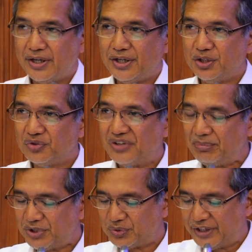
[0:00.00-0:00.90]
In
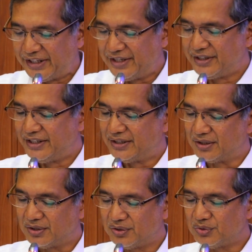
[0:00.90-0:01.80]
November 2018,
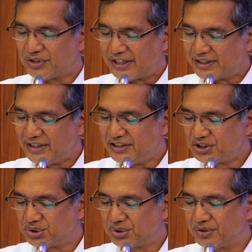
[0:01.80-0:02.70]
Duterte
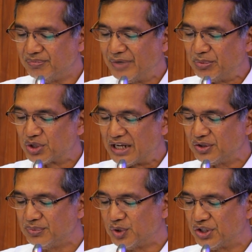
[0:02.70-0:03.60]
issued
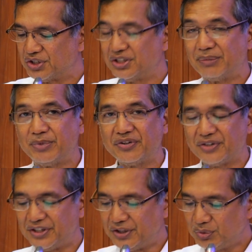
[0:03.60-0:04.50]
Memorandum Order number
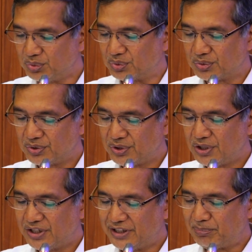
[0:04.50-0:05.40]
32,
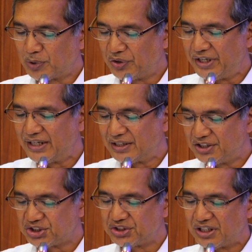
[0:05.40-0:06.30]
deploying
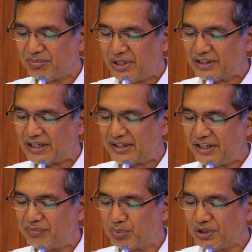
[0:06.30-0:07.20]
additional
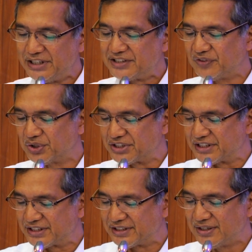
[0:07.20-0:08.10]
military and police
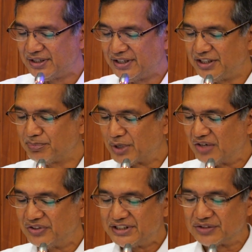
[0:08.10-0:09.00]
forces in the
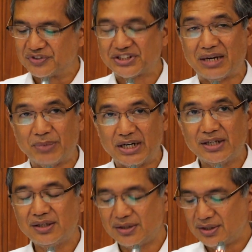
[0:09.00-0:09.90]
province of
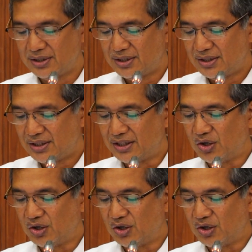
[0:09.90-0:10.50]
Samar, the